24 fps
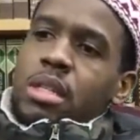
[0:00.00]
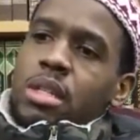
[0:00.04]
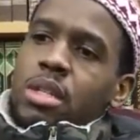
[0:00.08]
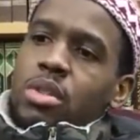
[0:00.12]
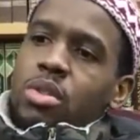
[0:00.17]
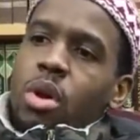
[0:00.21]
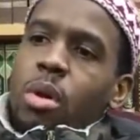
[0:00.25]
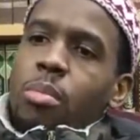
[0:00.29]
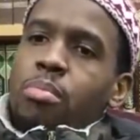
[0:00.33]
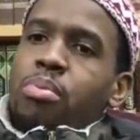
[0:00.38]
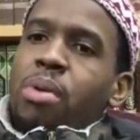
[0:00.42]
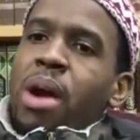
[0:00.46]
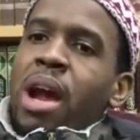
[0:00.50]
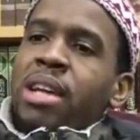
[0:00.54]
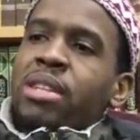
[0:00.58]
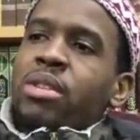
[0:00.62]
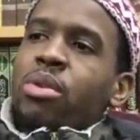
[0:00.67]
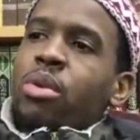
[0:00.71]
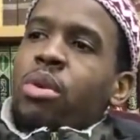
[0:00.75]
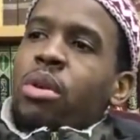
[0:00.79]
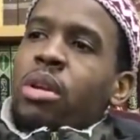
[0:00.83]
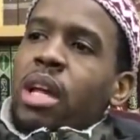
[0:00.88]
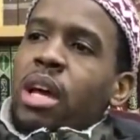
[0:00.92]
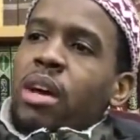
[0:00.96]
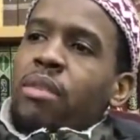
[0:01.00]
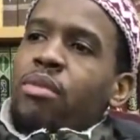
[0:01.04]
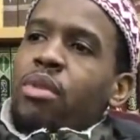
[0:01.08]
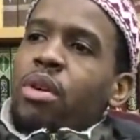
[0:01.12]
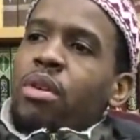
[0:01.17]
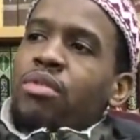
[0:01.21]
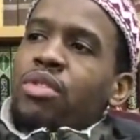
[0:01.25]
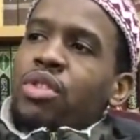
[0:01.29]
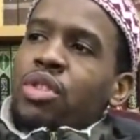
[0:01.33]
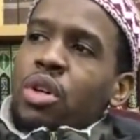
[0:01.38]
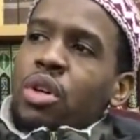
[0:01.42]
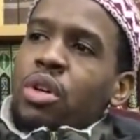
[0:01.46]
So a practical level
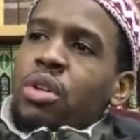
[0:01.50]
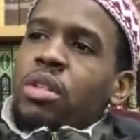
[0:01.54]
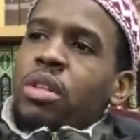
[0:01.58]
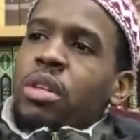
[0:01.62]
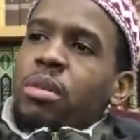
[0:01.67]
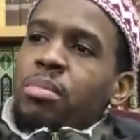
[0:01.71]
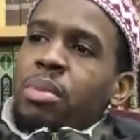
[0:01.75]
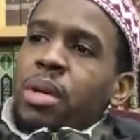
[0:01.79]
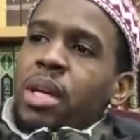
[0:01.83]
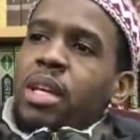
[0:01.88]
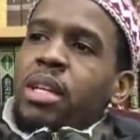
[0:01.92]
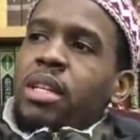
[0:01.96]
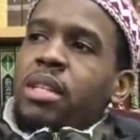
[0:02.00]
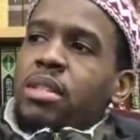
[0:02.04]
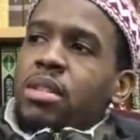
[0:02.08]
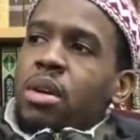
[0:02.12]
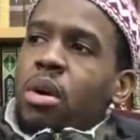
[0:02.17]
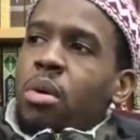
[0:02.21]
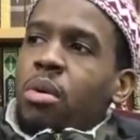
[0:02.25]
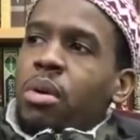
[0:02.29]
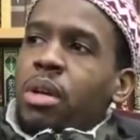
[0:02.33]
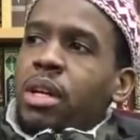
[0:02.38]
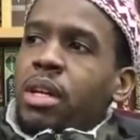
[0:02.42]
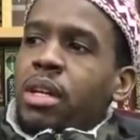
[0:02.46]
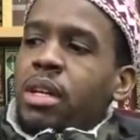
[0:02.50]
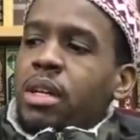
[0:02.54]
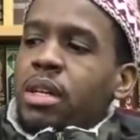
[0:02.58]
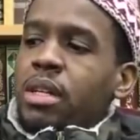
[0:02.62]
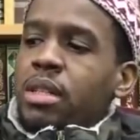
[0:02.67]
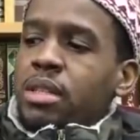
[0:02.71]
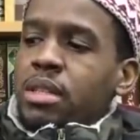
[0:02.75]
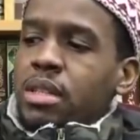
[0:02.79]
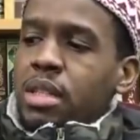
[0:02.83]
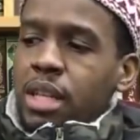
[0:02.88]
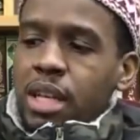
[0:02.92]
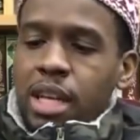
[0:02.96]
of zuhd could be to only
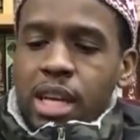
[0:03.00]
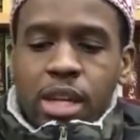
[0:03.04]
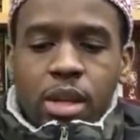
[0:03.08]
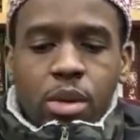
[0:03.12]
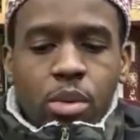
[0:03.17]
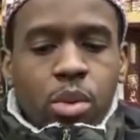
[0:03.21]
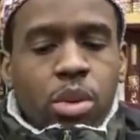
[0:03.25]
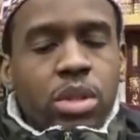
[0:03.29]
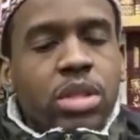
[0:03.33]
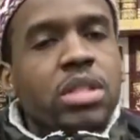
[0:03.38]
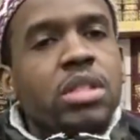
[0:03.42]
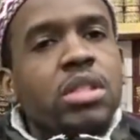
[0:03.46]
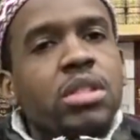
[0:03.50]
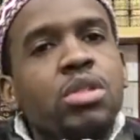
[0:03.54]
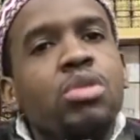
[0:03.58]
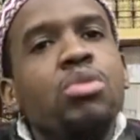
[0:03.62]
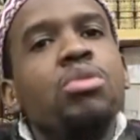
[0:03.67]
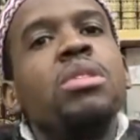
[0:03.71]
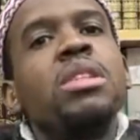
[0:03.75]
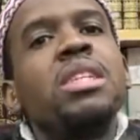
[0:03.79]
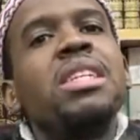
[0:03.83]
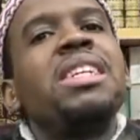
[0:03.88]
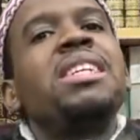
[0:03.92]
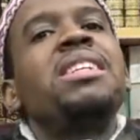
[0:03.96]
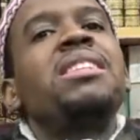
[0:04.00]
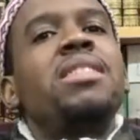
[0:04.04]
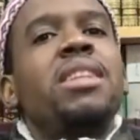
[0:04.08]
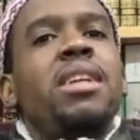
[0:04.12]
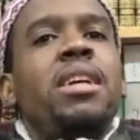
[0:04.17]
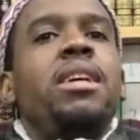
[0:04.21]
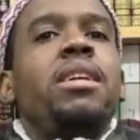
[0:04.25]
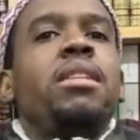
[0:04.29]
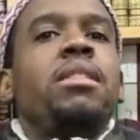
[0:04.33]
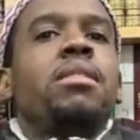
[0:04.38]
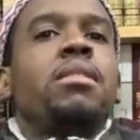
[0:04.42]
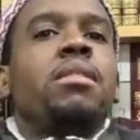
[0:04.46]
to eat what you need to
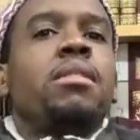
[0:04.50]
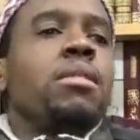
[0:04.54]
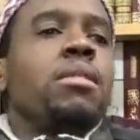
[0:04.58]
eat.